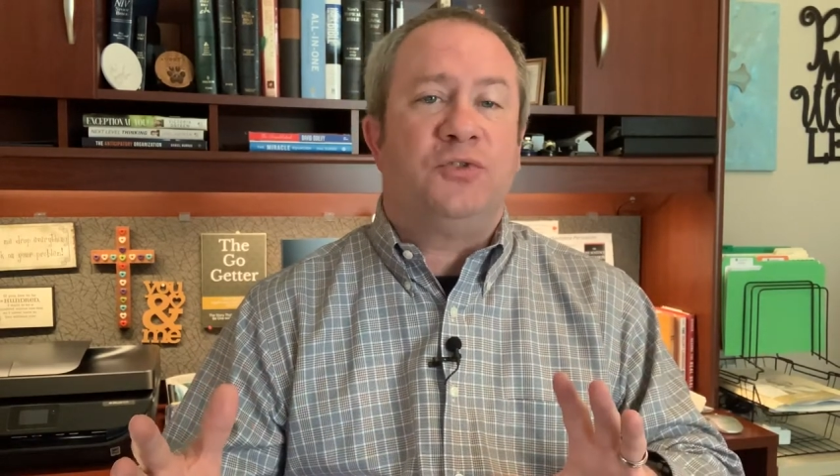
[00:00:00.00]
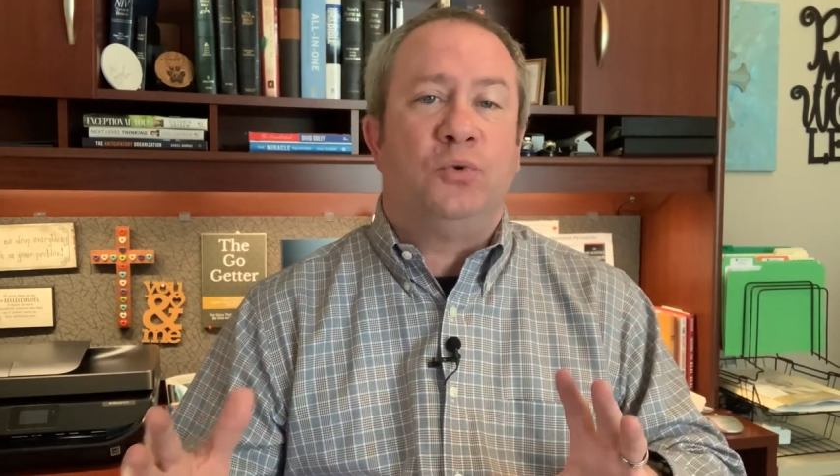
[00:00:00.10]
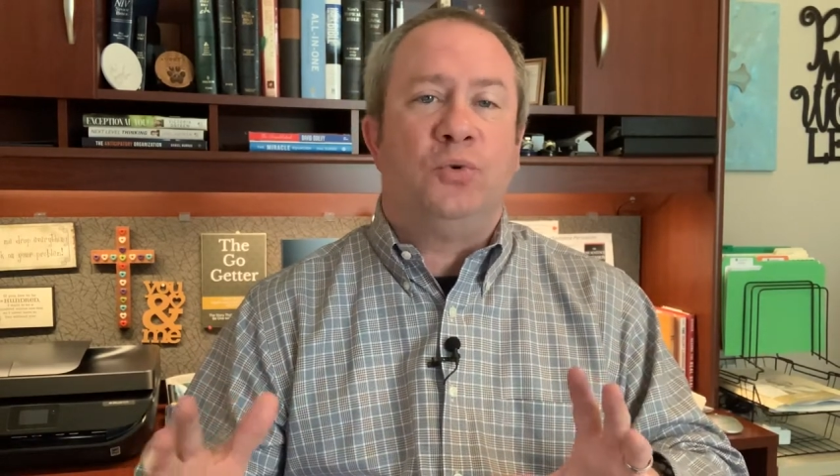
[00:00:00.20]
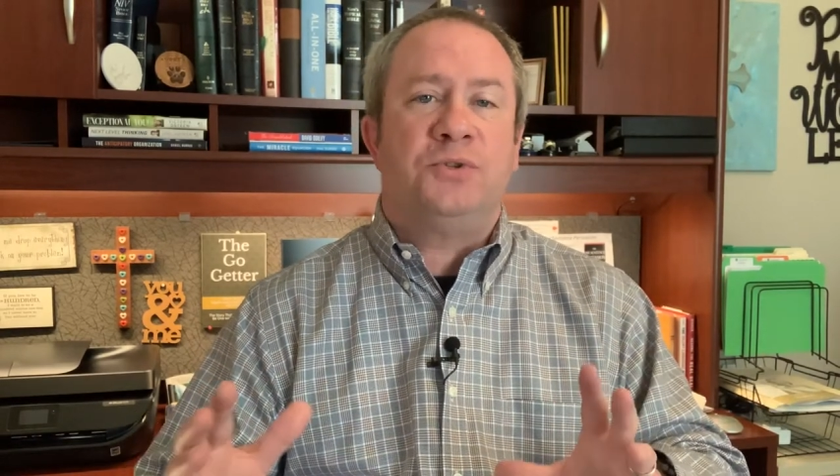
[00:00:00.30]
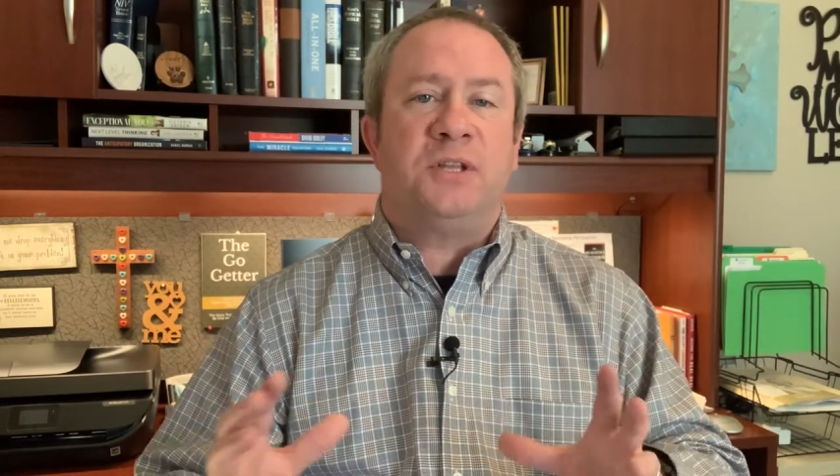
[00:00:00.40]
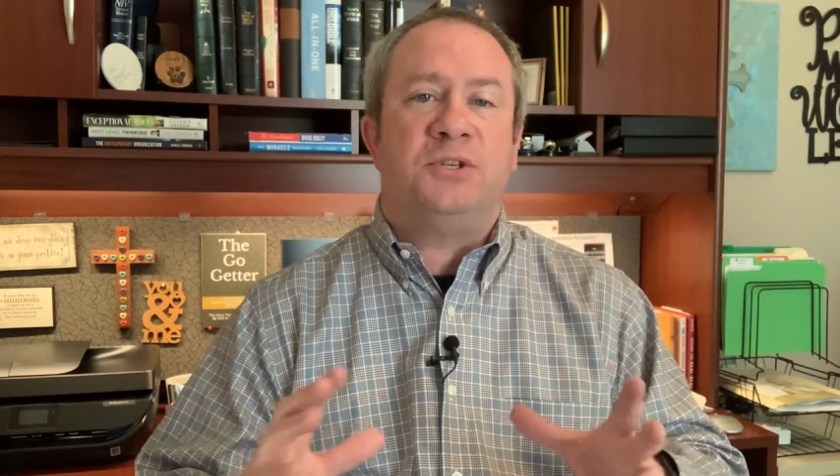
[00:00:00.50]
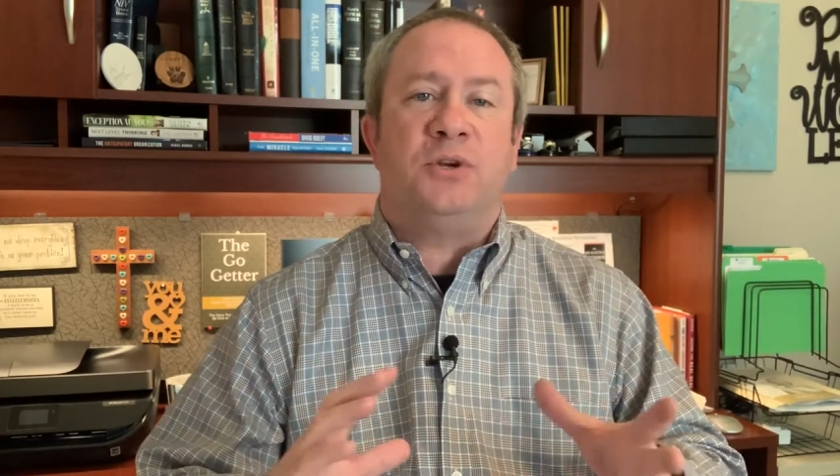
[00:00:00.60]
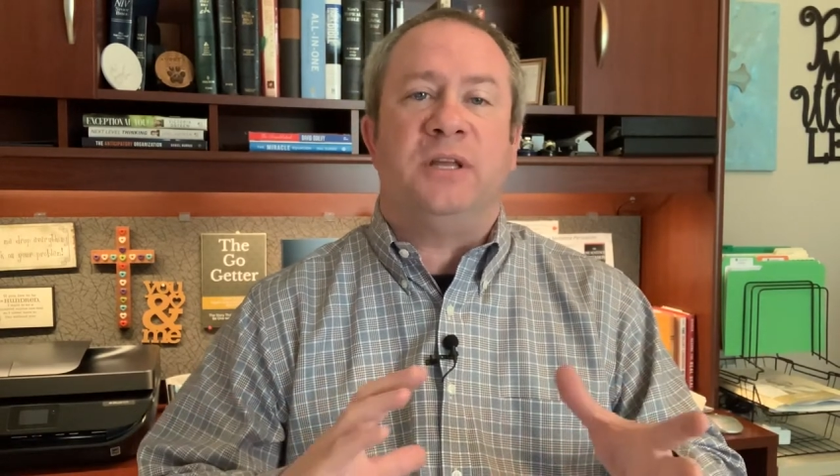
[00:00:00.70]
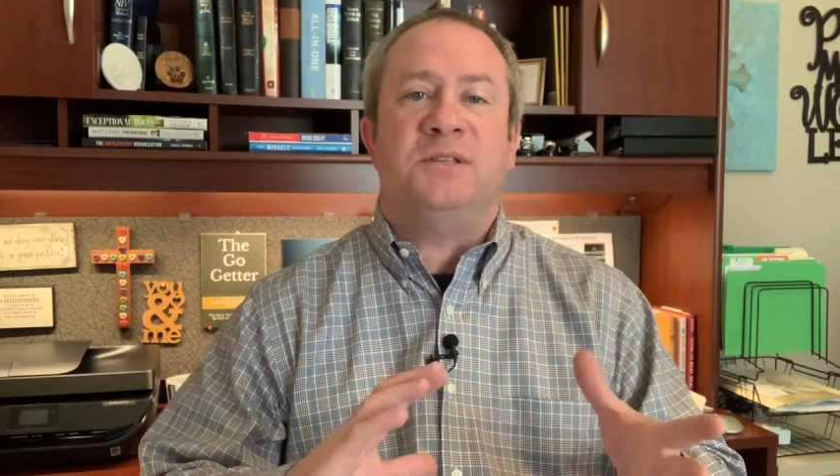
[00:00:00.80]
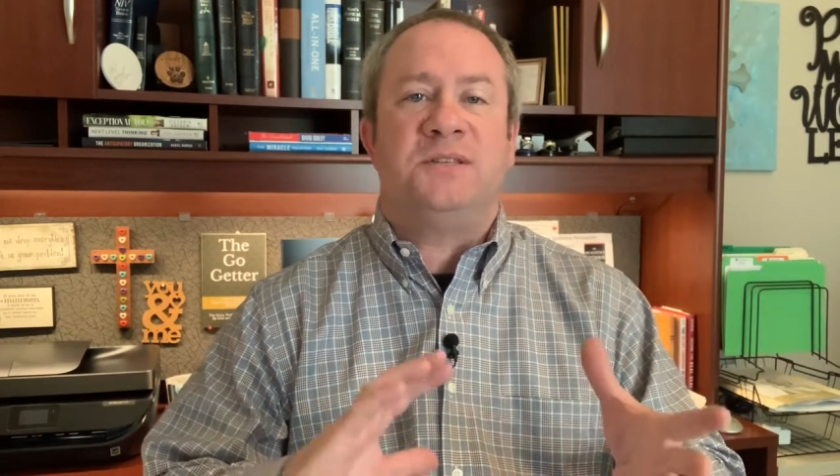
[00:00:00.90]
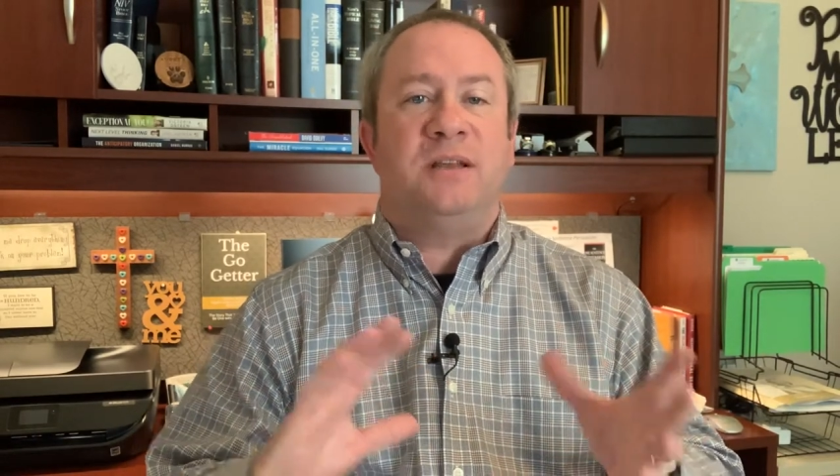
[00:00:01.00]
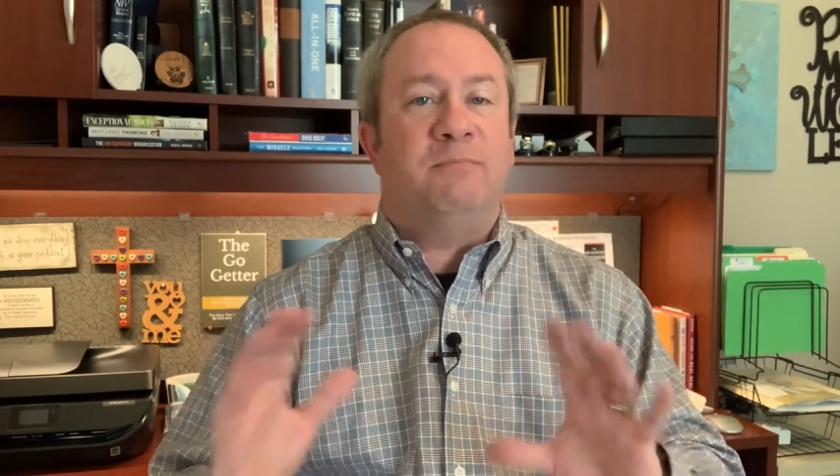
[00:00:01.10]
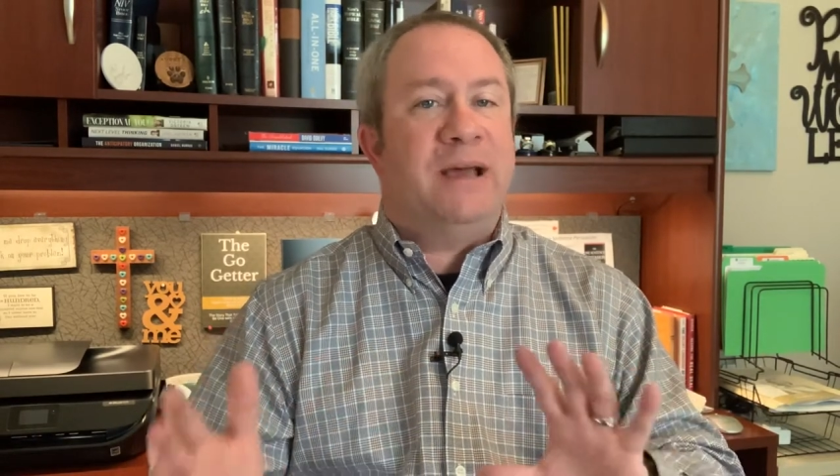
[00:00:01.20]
tools that you can send